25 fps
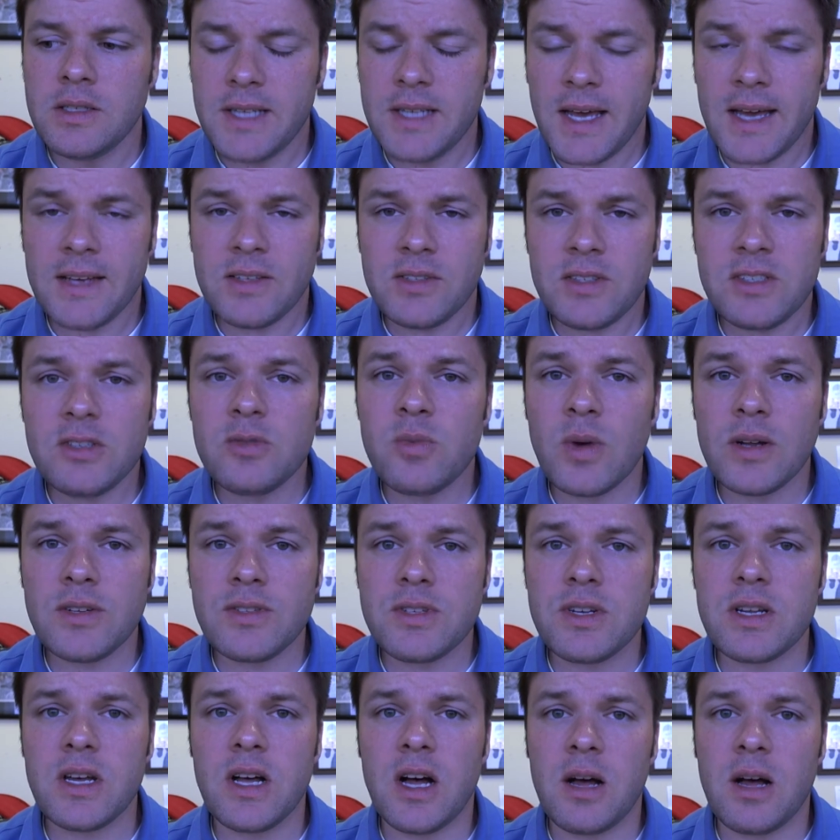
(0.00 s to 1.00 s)
Texas
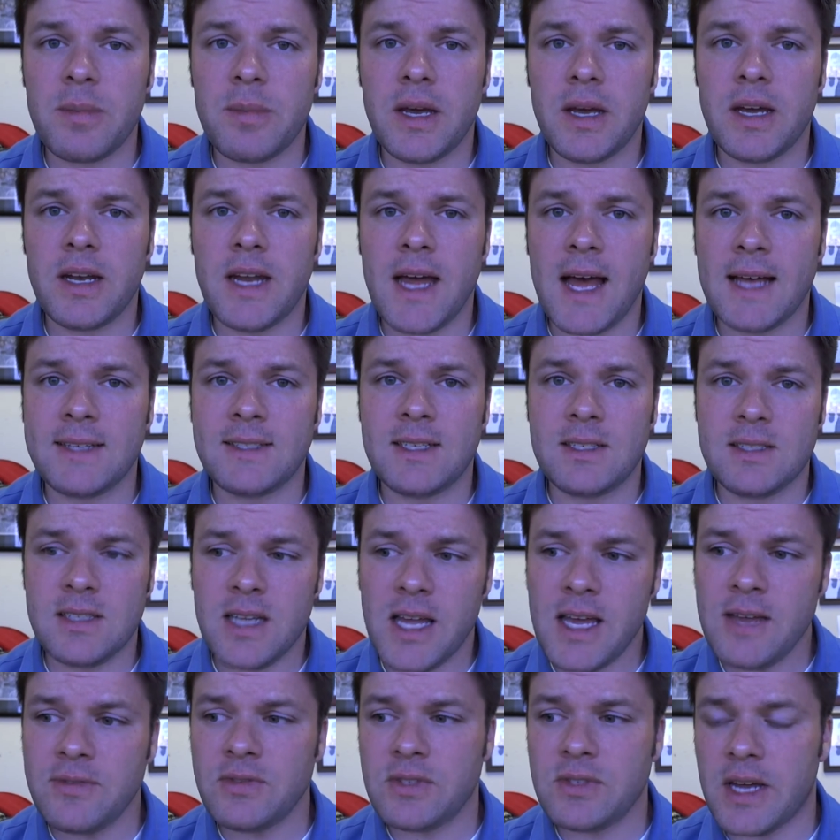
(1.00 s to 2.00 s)
wants to come in as a
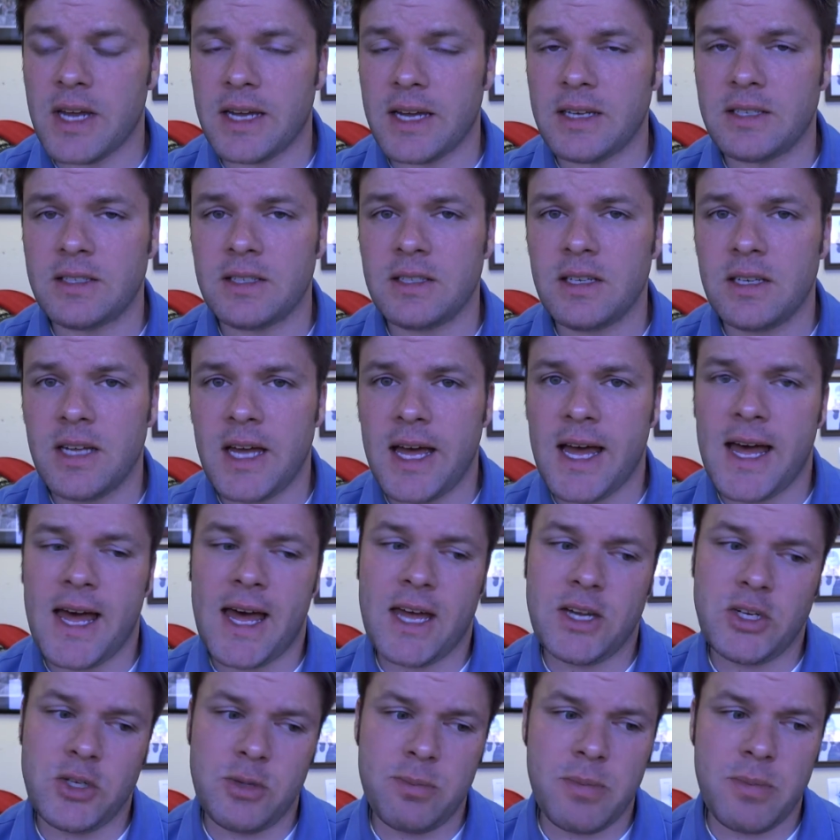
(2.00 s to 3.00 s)
slave state.
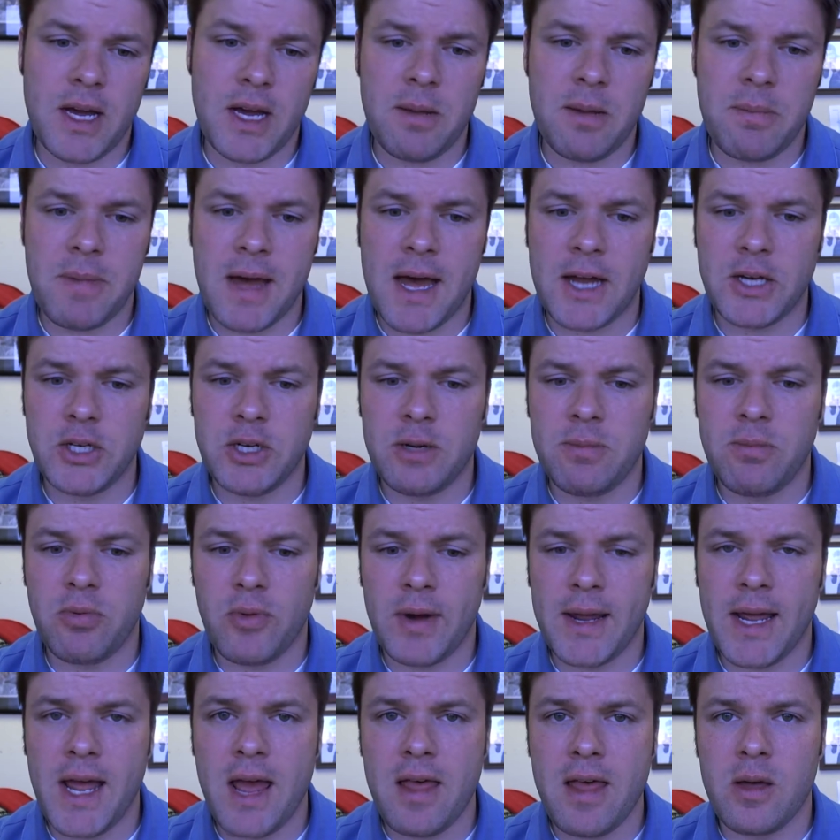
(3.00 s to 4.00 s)
As you might imagine,
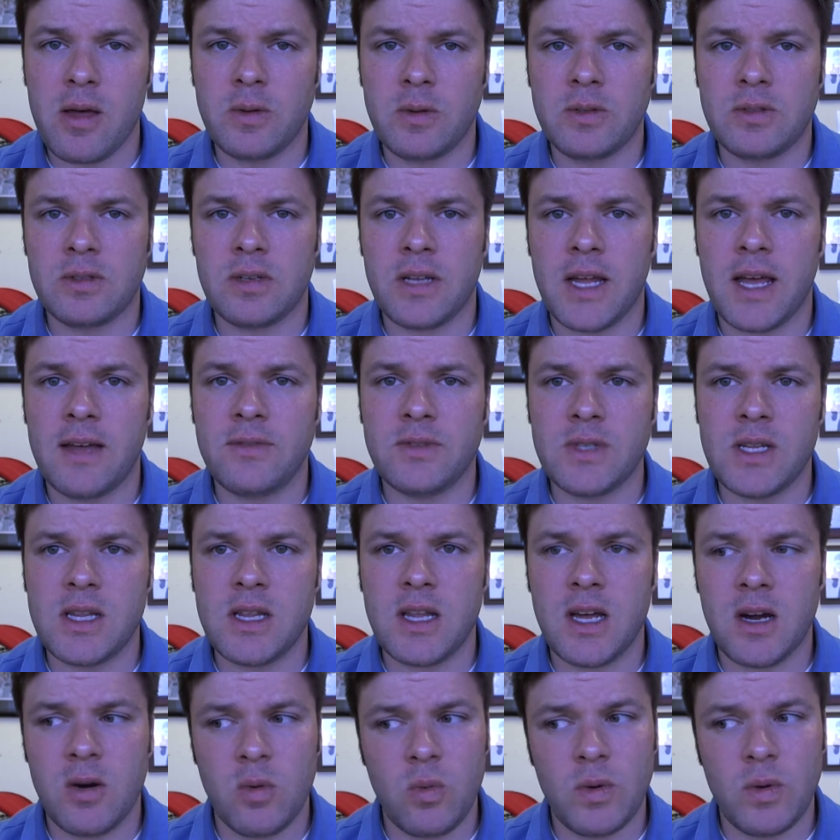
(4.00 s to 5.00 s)
bringing those slaves
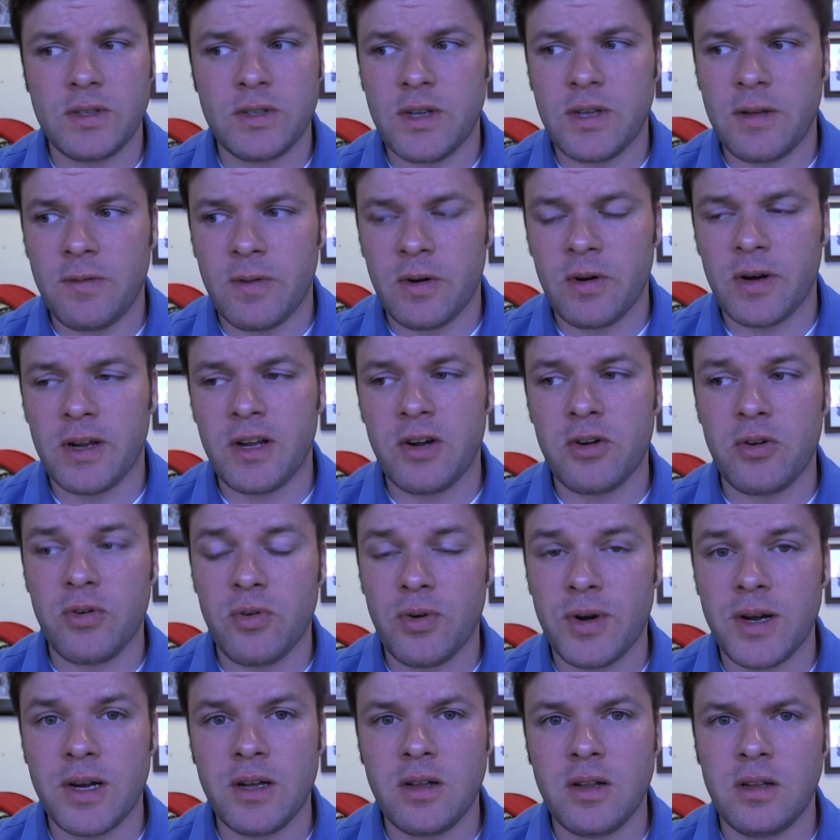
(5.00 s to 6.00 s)
in there was a very
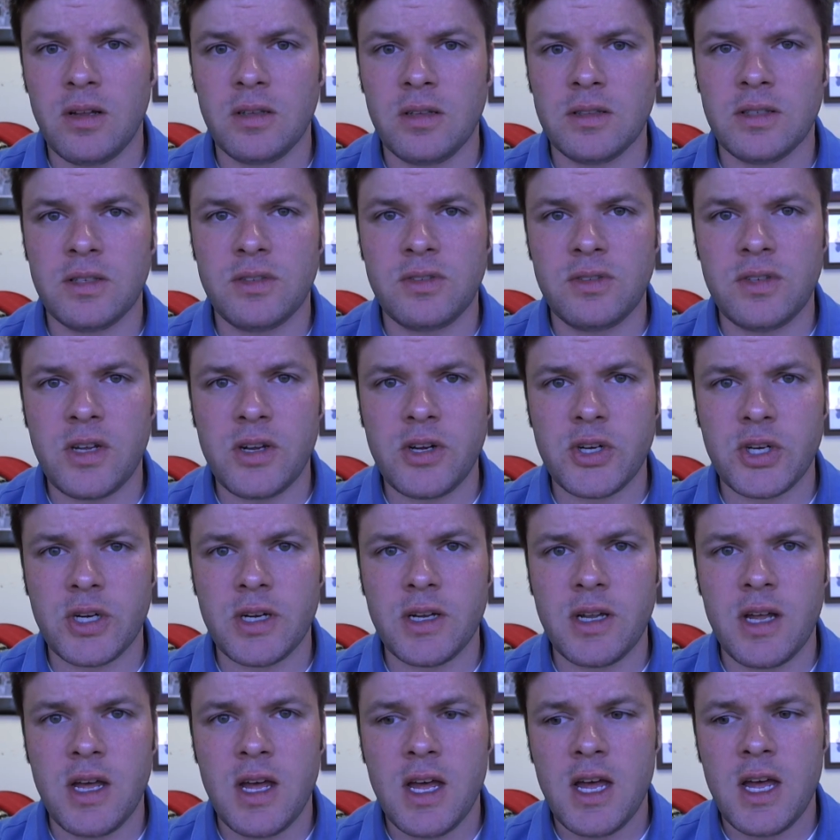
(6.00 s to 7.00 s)
critical
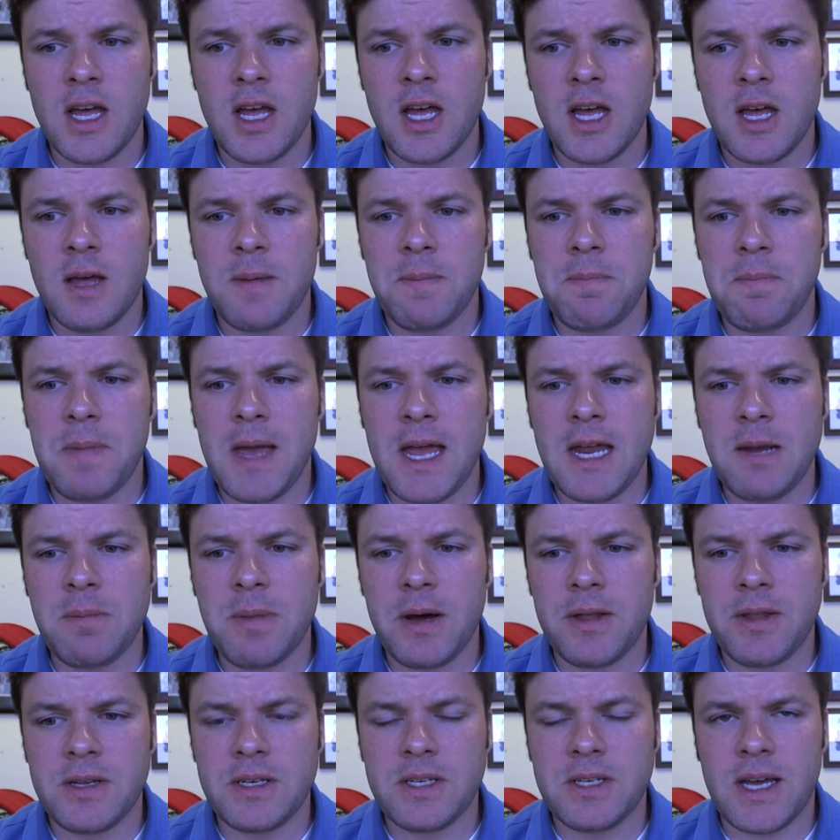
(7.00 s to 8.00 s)
decision made
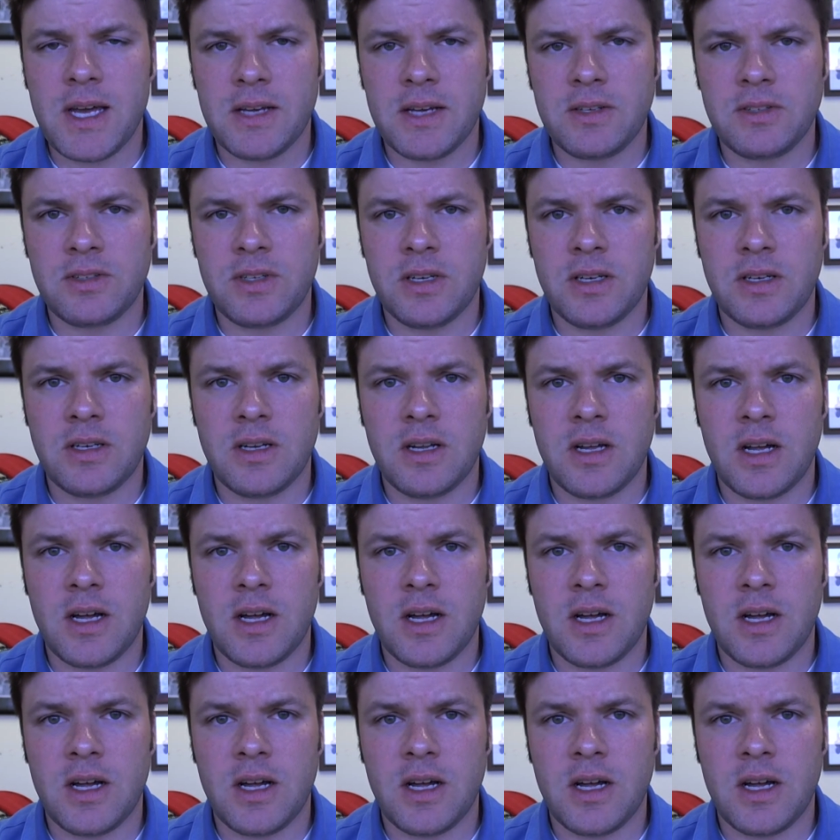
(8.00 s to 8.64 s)
by the Texan